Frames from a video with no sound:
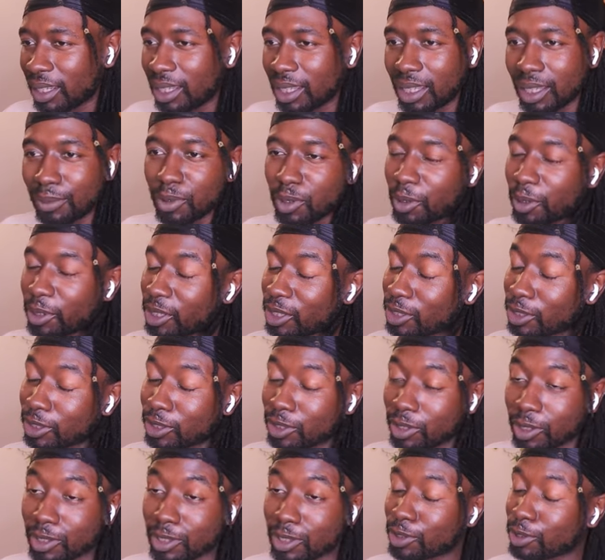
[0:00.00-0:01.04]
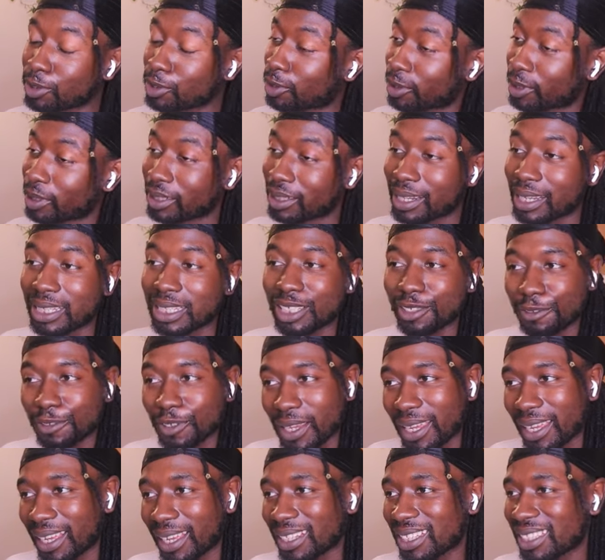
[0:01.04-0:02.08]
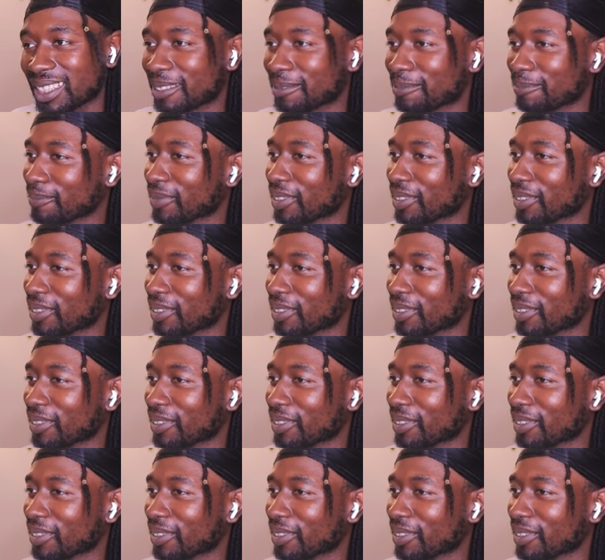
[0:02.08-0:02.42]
Himawari stock soaring, that's facts.